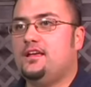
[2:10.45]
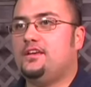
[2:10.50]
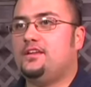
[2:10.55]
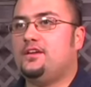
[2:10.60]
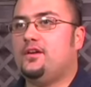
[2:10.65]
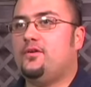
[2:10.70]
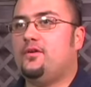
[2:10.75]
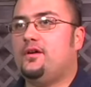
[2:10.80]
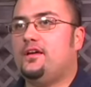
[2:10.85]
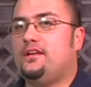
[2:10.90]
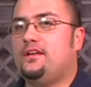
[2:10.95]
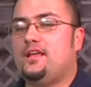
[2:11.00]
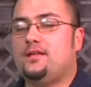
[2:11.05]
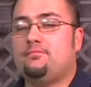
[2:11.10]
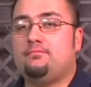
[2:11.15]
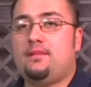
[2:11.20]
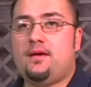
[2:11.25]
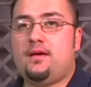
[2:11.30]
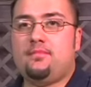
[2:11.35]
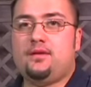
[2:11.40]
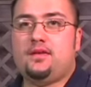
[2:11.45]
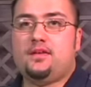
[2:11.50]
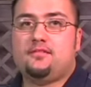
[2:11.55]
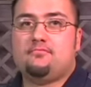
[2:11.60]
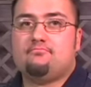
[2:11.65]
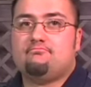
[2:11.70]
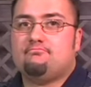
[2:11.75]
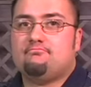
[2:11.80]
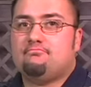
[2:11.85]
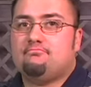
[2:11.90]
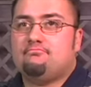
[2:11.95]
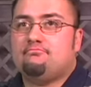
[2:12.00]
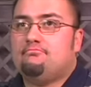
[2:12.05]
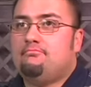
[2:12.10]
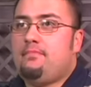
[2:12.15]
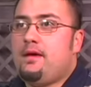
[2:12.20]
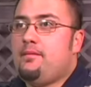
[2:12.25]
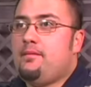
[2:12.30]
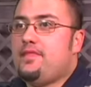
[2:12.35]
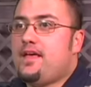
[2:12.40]
You know, and, and maybe
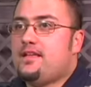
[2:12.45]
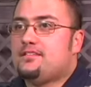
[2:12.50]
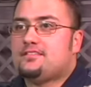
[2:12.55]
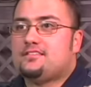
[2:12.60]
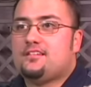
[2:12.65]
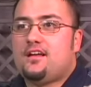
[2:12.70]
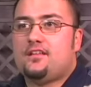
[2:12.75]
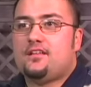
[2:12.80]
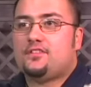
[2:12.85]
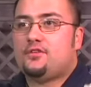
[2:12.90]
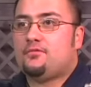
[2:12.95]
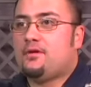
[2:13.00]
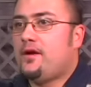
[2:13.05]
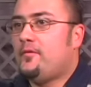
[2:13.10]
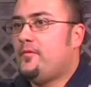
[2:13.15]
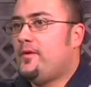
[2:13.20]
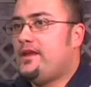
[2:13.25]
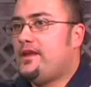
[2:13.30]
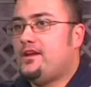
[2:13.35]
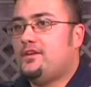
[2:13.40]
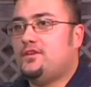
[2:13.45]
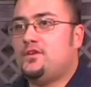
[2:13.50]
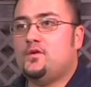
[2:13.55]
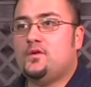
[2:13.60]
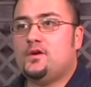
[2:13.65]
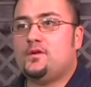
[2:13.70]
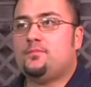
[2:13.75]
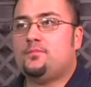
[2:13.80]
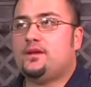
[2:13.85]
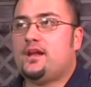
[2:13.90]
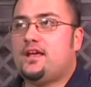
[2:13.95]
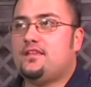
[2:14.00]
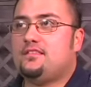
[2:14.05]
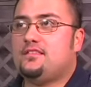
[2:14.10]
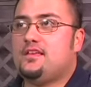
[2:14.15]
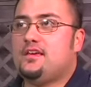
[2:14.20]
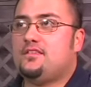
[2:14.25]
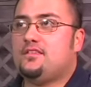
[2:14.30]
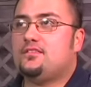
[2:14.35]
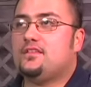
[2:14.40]
maybe that's not the right way to do it, but I
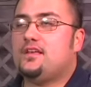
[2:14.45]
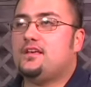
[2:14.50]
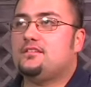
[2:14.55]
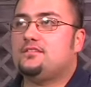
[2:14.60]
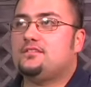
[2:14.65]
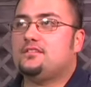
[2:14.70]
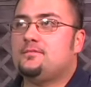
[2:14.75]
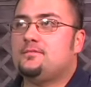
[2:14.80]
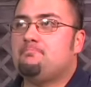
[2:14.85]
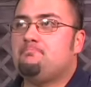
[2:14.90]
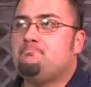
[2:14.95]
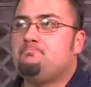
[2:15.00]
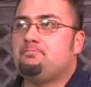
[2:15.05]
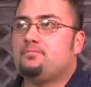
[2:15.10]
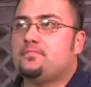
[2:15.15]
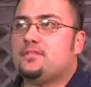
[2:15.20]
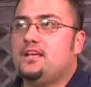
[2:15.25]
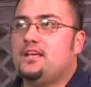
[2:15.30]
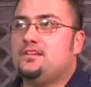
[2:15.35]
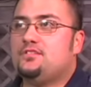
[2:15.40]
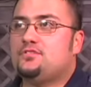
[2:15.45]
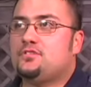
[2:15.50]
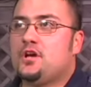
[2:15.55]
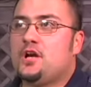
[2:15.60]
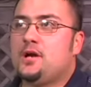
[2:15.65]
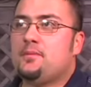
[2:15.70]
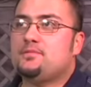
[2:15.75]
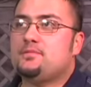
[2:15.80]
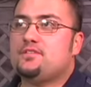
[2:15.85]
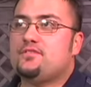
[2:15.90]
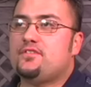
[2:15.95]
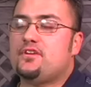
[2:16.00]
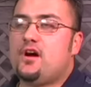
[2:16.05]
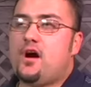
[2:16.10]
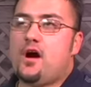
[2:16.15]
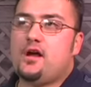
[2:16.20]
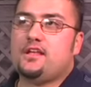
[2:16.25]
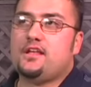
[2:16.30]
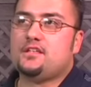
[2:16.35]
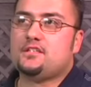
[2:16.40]
think that in terms of an
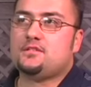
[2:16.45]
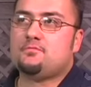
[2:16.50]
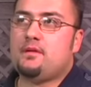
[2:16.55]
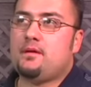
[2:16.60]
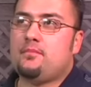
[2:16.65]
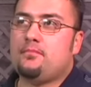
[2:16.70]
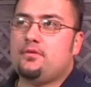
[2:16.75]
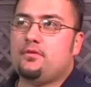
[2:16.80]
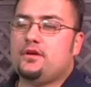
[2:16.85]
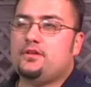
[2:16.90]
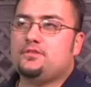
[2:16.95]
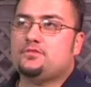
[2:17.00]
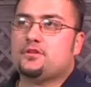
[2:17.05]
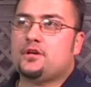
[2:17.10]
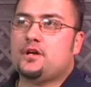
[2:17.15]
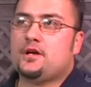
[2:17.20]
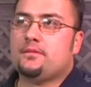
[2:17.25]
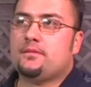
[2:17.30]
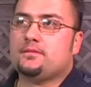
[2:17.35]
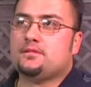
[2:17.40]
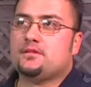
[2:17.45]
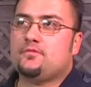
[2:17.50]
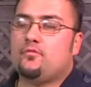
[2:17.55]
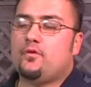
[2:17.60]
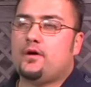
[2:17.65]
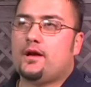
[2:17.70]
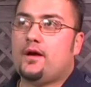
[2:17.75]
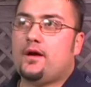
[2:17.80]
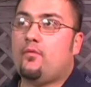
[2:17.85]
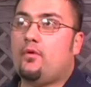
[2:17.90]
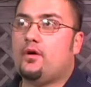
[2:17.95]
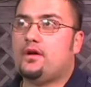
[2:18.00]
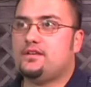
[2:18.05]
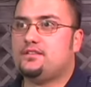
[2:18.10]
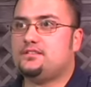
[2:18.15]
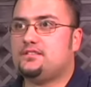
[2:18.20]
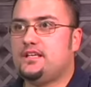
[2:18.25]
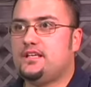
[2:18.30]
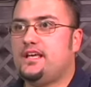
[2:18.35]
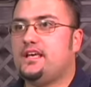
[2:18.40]
audience member, in terms of what I want
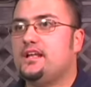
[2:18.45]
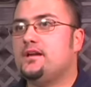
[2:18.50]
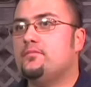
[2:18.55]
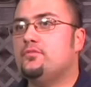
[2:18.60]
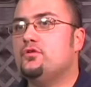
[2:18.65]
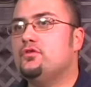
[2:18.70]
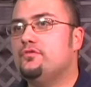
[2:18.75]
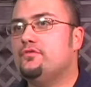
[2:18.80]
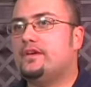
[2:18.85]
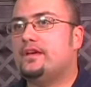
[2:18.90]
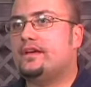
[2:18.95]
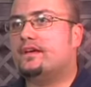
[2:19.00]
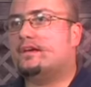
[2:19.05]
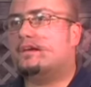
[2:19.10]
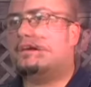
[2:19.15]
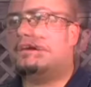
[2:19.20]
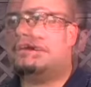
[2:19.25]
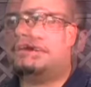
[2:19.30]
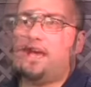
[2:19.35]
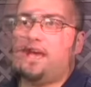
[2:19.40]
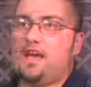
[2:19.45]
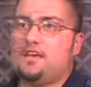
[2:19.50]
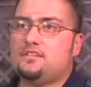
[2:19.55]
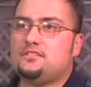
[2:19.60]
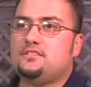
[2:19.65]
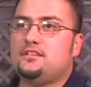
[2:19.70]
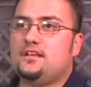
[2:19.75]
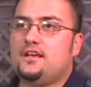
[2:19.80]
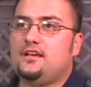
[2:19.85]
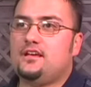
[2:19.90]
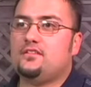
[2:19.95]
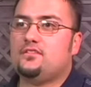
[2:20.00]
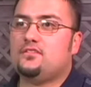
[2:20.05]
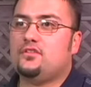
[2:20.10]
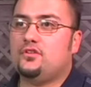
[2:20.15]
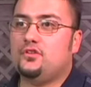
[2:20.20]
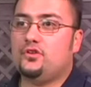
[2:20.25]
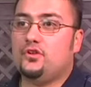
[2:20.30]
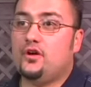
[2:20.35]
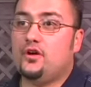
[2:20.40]
to see in a movie, casting
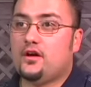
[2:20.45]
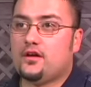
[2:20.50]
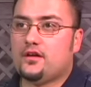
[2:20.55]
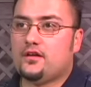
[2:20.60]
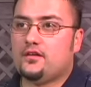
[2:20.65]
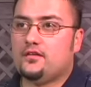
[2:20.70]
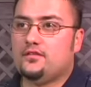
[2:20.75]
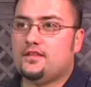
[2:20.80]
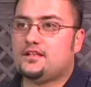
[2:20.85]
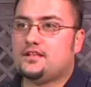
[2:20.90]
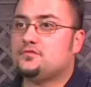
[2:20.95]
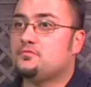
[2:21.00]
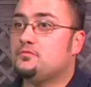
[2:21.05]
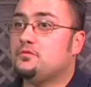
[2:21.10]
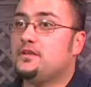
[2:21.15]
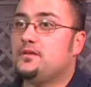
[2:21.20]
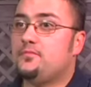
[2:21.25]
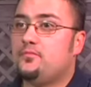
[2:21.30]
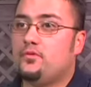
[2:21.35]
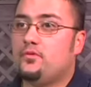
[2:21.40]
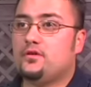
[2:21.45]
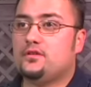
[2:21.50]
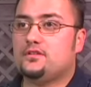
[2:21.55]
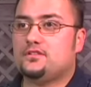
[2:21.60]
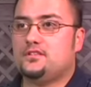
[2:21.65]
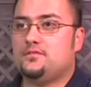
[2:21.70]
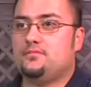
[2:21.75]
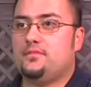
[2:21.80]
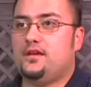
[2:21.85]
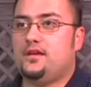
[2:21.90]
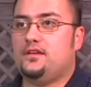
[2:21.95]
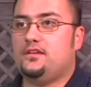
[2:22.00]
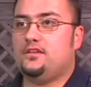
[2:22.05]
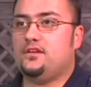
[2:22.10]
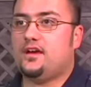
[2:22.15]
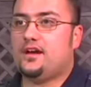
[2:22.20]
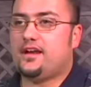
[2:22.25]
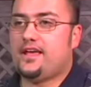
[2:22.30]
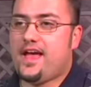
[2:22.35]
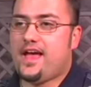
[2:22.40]
the look that's really important to me.
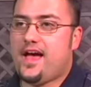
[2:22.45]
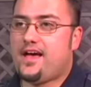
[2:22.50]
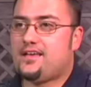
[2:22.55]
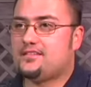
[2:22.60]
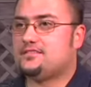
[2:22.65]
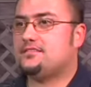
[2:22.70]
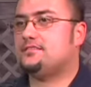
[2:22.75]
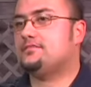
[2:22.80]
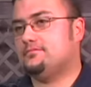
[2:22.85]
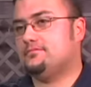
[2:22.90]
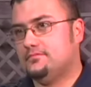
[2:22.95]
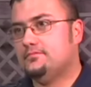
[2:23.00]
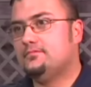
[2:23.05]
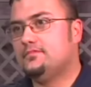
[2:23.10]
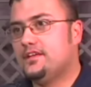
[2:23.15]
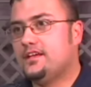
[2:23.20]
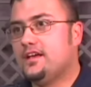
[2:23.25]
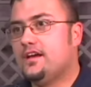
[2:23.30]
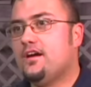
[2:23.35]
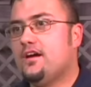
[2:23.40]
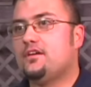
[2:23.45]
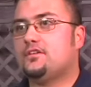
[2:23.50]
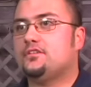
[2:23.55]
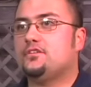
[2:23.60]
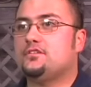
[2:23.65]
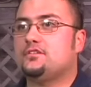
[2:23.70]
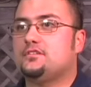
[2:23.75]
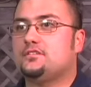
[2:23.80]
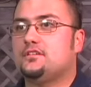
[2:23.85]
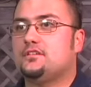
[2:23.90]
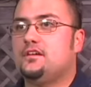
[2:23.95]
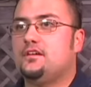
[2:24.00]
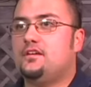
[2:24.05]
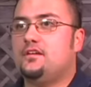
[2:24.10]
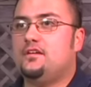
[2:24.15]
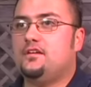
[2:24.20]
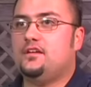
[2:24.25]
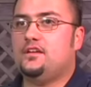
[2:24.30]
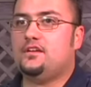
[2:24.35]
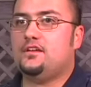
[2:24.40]
You got to cast the characters,
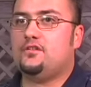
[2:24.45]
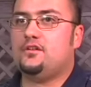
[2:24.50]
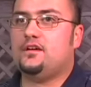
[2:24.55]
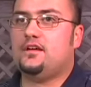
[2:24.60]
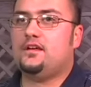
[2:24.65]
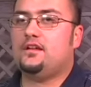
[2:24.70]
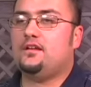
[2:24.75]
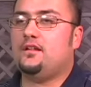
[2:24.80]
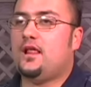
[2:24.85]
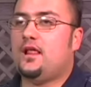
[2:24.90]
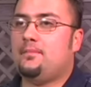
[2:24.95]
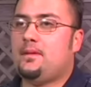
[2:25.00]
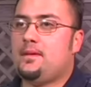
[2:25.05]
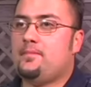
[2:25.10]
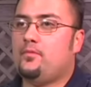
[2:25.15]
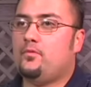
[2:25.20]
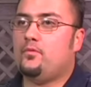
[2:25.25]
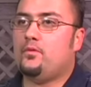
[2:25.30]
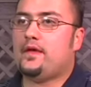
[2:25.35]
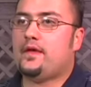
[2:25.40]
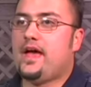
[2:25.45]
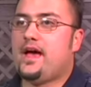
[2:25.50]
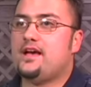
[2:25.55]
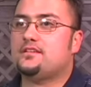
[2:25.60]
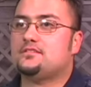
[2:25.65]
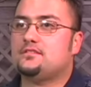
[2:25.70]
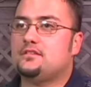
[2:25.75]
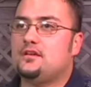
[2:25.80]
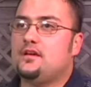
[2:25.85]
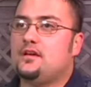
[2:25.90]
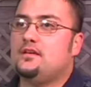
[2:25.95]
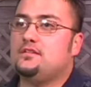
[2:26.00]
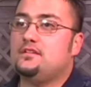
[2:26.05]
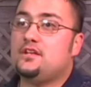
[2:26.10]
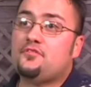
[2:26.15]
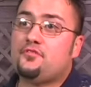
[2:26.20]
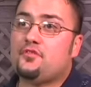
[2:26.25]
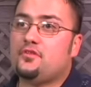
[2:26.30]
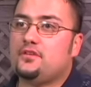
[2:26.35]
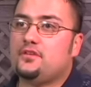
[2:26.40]
you know, and a lot of people will cast
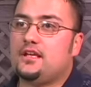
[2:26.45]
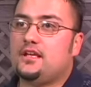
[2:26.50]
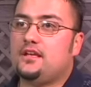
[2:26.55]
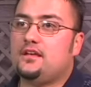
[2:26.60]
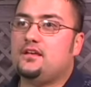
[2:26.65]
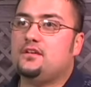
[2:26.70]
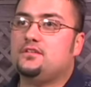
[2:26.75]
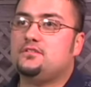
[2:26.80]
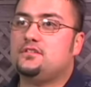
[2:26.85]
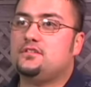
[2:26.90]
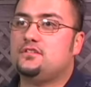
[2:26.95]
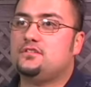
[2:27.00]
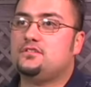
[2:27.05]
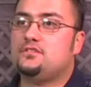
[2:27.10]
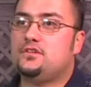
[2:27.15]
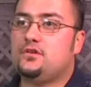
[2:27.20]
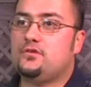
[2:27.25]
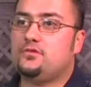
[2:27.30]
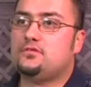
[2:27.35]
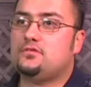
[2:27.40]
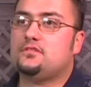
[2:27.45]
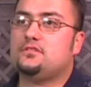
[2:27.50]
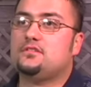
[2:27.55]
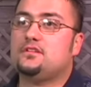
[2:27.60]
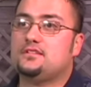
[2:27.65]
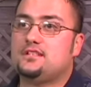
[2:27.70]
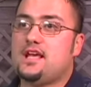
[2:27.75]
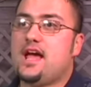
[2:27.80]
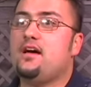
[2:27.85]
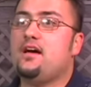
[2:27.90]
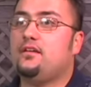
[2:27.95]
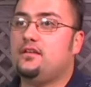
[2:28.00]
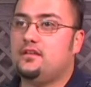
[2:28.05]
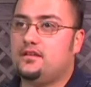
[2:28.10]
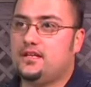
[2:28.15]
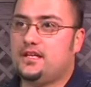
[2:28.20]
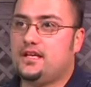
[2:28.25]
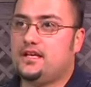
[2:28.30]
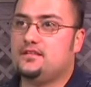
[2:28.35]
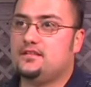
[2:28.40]
differently to suit the
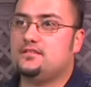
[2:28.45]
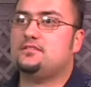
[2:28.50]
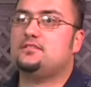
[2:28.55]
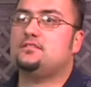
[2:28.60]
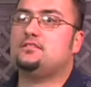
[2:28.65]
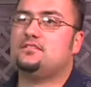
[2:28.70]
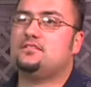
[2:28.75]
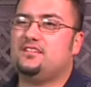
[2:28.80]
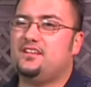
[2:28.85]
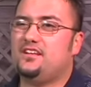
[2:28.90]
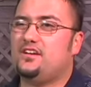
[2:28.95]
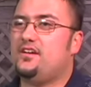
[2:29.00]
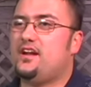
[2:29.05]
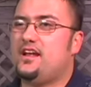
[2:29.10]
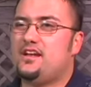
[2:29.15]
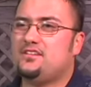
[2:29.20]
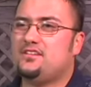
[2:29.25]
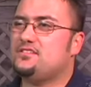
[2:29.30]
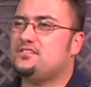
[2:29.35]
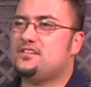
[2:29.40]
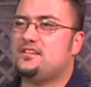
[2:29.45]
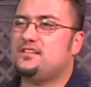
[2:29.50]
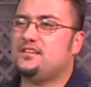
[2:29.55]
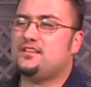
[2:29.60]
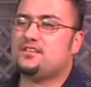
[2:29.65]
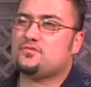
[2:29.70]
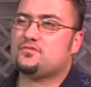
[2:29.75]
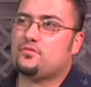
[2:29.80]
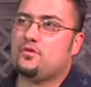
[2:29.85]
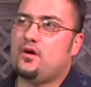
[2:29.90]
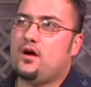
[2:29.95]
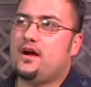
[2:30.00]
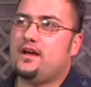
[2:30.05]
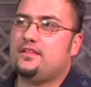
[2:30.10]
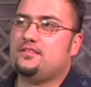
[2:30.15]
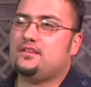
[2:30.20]
talent needs. You know, I just I think it's wrong.